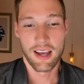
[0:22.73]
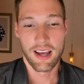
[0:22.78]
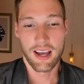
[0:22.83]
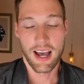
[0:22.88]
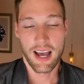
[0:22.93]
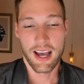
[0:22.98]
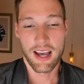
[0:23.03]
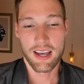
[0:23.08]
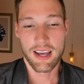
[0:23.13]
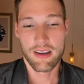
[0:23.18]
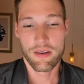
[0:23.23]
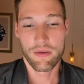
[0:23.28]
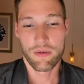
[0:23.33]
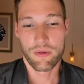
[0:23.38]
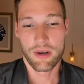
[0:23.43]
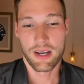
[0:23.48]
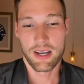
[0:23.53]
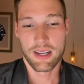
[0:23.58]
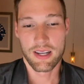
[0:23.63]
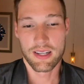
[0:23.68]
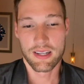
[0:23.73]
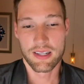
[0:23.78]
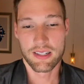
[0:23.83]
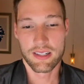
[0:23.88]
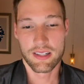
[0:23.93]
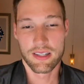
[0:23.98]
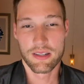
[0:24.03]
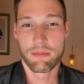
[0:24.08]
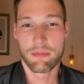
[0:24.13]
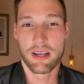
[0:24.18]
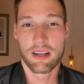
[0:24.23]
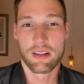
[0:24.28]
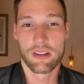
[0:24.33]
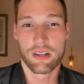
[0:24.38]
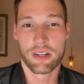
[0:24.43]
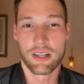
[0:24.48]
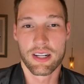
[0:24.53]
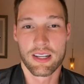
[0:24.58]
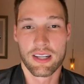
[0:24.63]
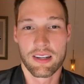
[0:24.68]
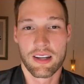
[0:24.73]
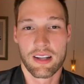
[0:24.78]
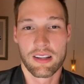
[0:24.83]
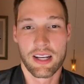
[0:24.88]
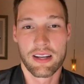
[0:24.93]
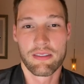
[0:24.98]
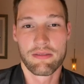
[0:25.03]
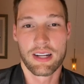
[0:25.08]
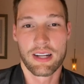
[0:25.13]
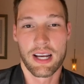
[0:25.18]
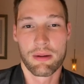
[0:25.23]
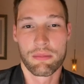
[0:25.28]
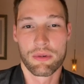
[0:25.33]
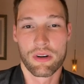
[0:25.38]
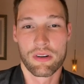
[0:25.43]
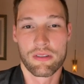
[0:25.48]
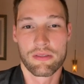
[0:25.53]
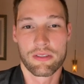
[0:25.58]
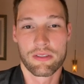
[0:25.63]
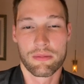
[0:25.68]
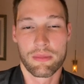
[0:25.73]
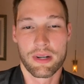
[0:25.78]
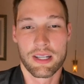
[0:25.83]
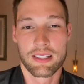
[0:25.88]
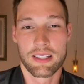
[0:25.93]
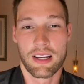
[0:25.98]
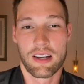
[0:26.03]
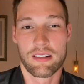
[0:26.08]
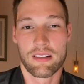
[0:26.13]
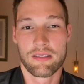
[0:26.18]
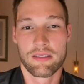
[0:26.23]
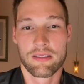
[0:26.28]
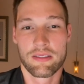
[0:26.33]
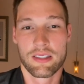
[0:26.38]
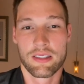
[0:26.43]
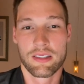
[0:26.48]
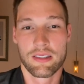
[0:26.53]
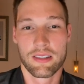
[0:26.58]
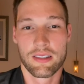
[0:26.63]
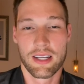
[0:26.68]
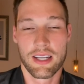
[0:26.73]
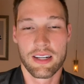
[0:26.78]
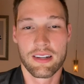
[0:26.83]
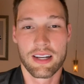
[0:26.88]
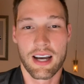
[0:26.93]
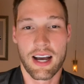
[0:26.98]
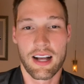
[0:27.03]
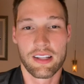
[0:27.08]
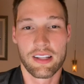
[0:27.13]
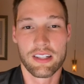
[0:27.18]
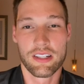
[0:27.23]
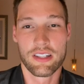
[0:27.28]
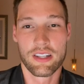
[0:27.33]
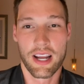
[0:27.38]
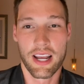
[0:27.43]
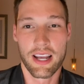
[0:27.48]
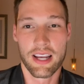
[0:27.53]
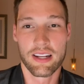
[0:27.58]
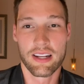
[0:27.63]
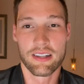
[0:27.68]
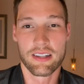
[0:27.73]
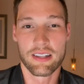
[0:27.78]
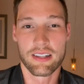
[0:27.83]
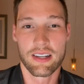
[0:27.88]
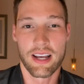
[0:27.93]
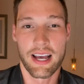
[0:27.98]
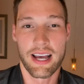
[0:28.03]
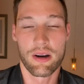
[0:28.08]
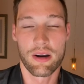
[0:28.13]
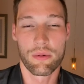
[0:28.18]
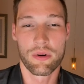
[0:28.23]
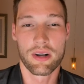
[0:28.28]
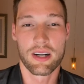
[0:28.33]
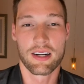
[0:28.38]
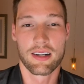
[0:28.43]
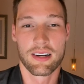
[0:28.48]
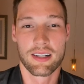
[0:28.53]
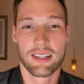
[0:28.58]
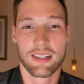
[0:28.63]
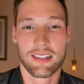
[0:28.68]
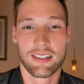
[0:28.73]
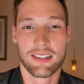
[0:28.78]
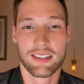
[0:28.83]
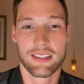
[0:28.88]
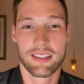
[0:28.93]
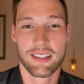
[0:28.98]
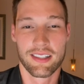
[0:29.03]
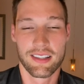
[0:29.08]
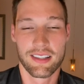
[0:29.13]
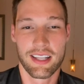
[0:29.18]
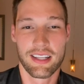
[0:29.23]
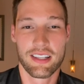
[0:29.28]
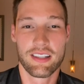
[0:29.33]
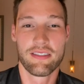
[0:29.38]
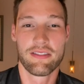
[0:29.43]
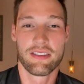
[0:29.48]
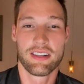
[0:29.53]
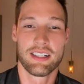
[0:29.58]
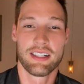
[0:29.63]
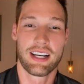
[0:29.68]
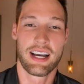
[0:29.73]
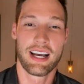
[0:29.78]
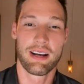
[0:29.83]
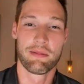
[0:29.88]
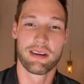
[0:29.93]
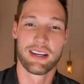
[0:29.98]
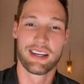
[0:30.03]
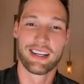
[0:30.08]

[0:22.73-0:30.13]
I want to make learning a lifetime goal for myself in college and at work. Thank you for your time.